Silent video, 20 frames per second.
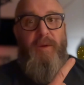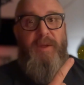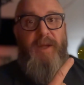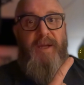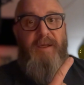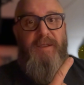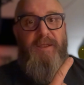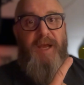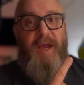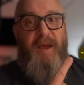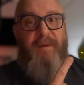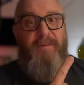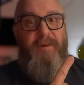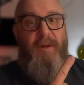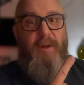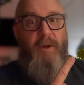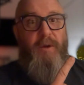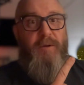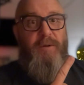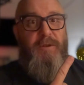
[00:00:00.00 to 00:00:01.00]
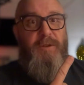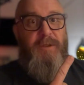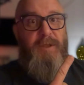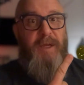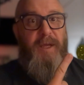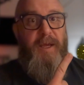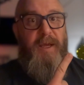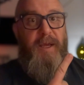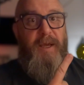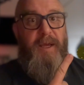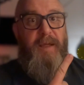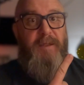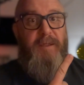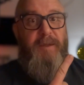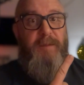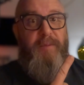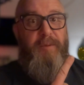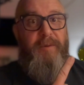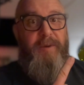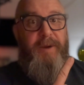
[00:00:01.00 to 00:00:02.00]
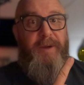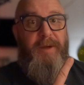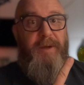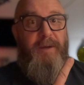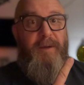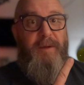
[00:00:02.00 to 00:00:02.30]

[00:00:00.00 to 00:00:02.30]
like to have closed at some point